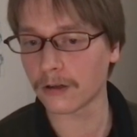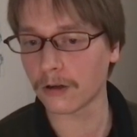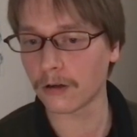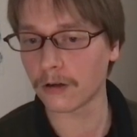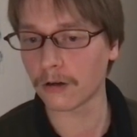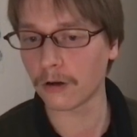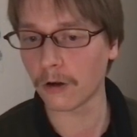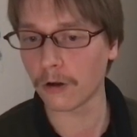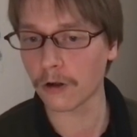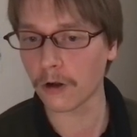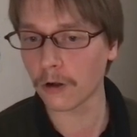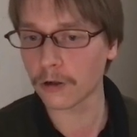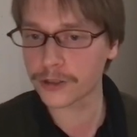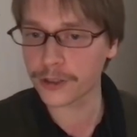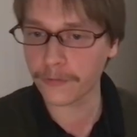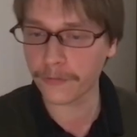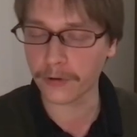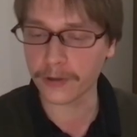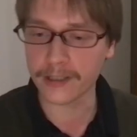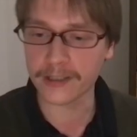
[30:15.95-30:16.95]

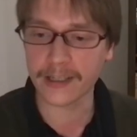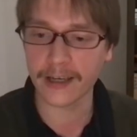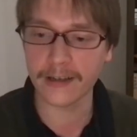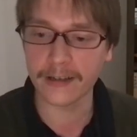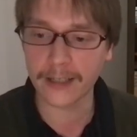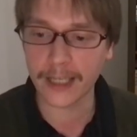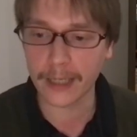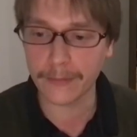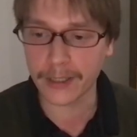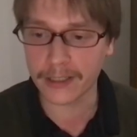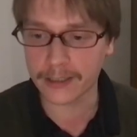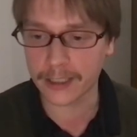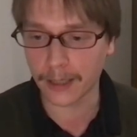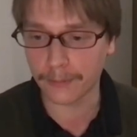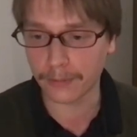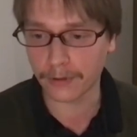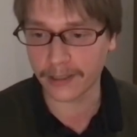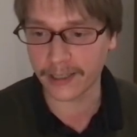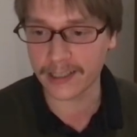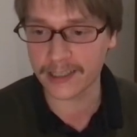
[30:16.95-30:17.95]
also for this endgame
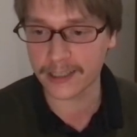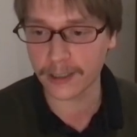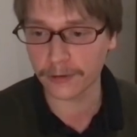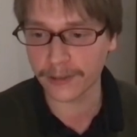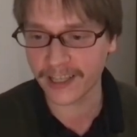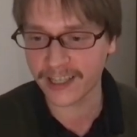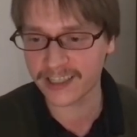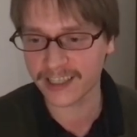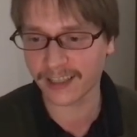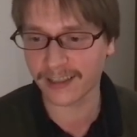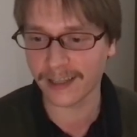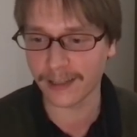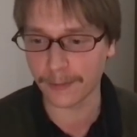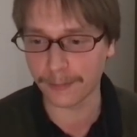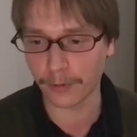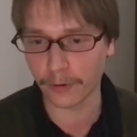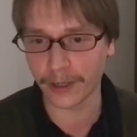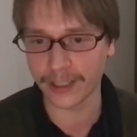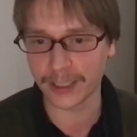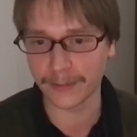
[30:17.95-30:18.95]
example, it's not exactly the
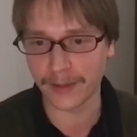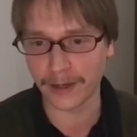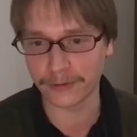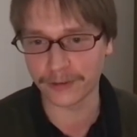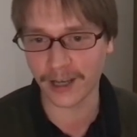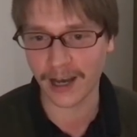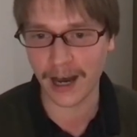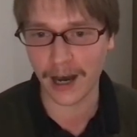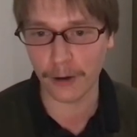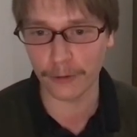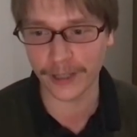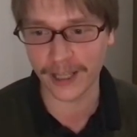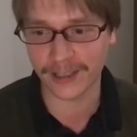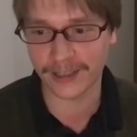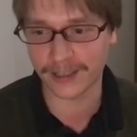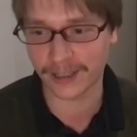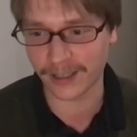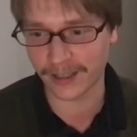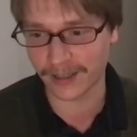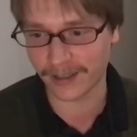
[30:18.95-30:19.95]
point about how
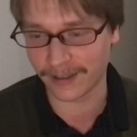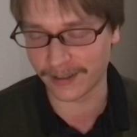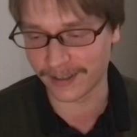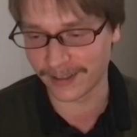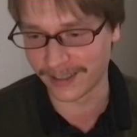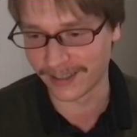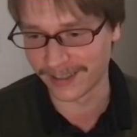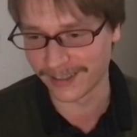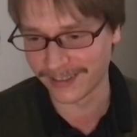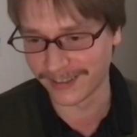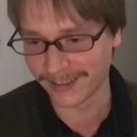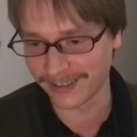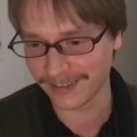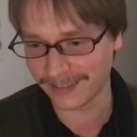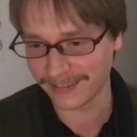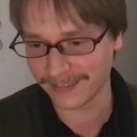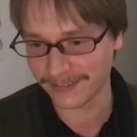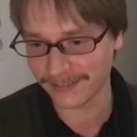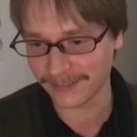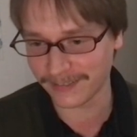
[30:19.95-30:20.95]
that
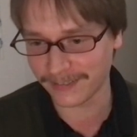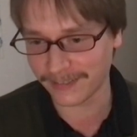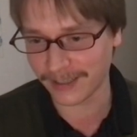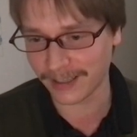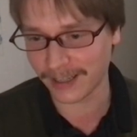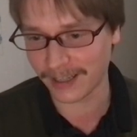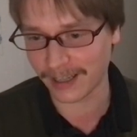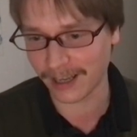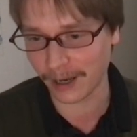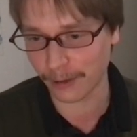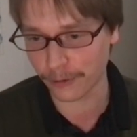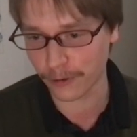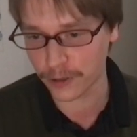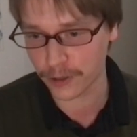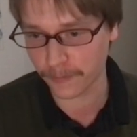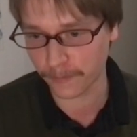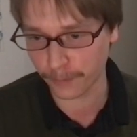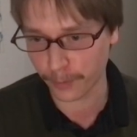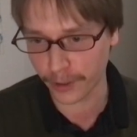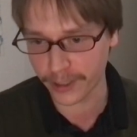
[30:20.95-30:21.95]
how
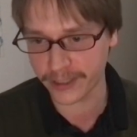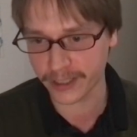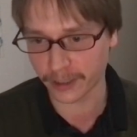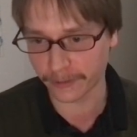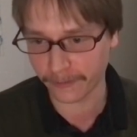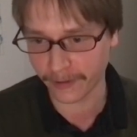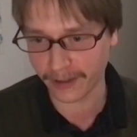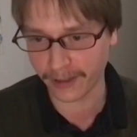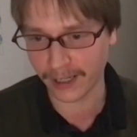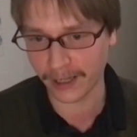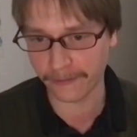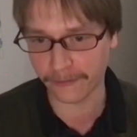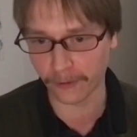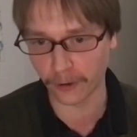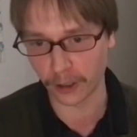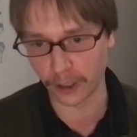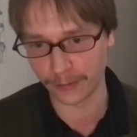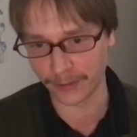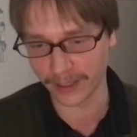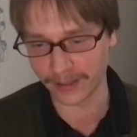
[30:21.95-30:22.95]
those points are finally
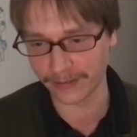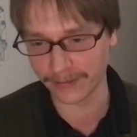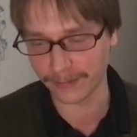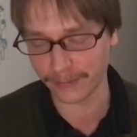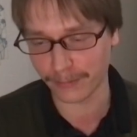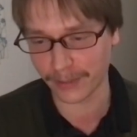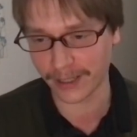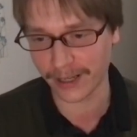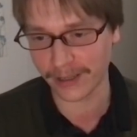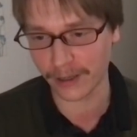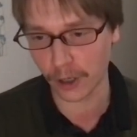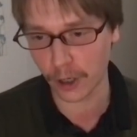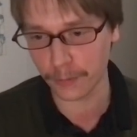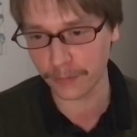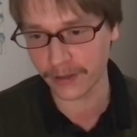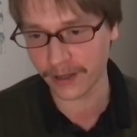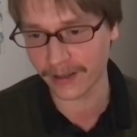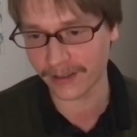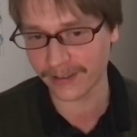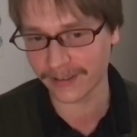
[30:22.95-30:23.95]
formed. But I hope
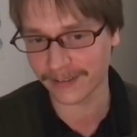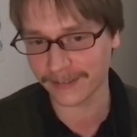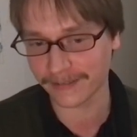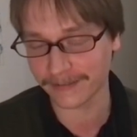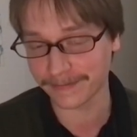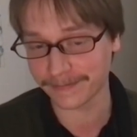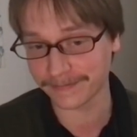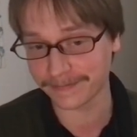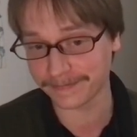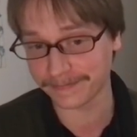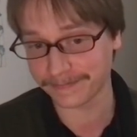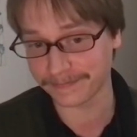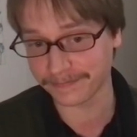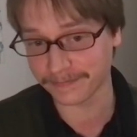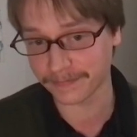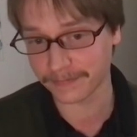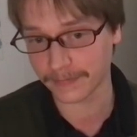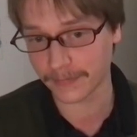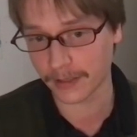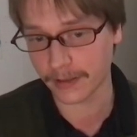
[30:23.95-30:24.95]
that
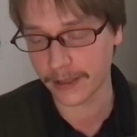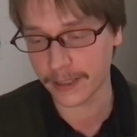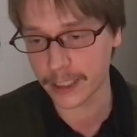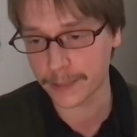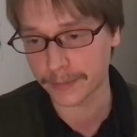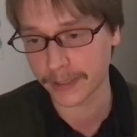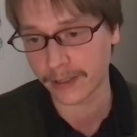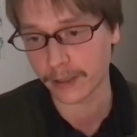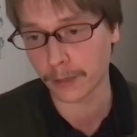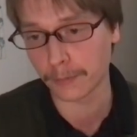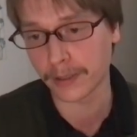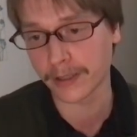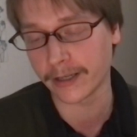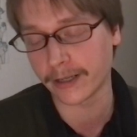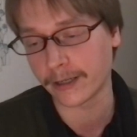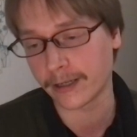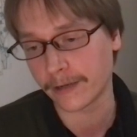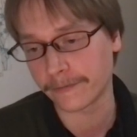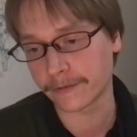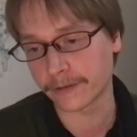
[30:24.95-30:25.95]
this is pretty
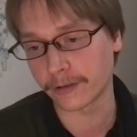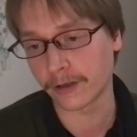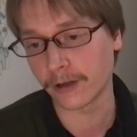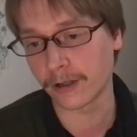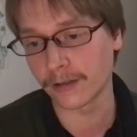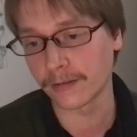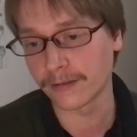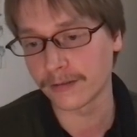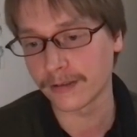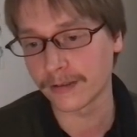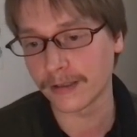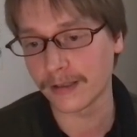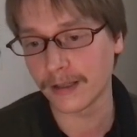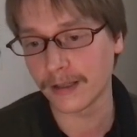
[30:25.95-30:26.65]
complicated after all.